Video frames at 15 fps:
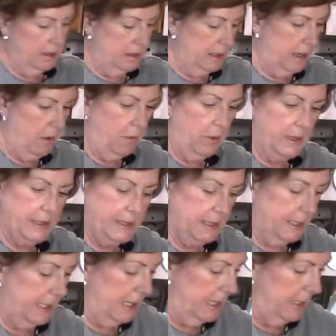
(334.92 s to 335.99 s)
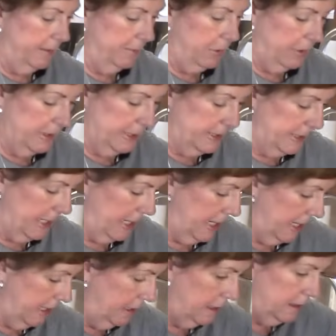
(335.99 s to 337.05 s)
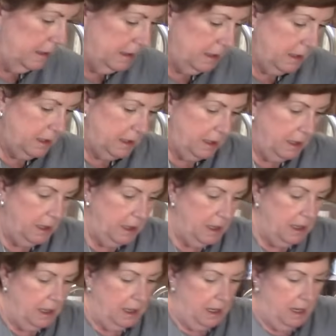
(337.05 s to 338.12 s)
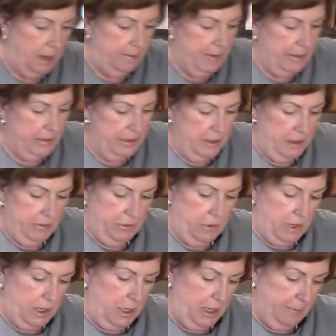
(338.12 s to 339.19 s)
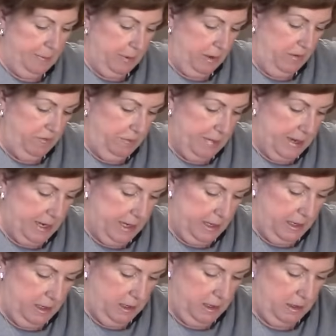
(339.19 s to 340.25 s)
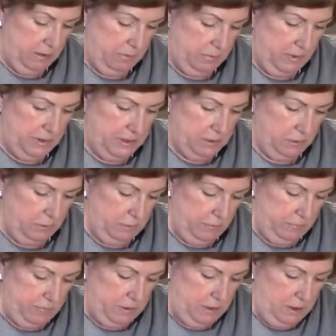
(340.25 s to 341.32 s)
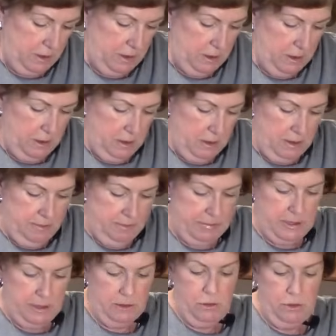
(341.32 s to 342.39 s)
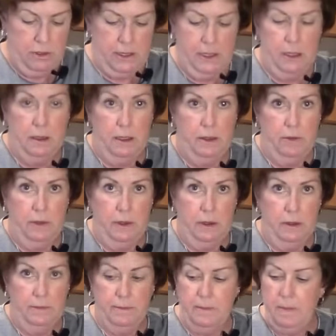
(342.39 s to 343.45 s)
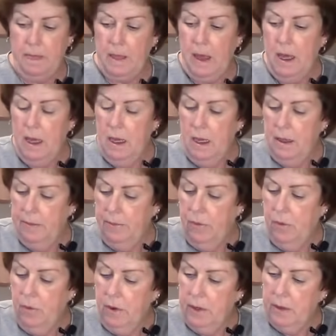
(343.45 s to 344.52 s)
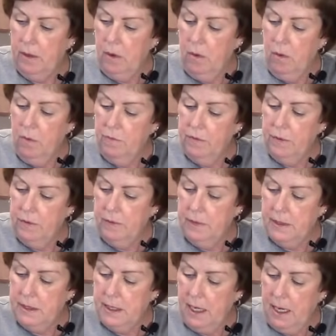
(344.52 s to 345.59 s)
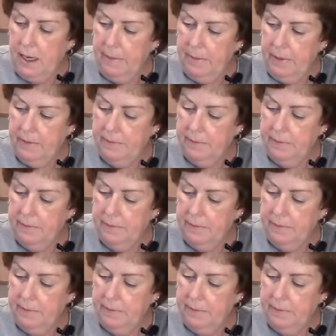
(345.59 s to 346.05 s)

Now once again, I'm going to take about another cup of my reserved bean cooking liquid and pour it over the top.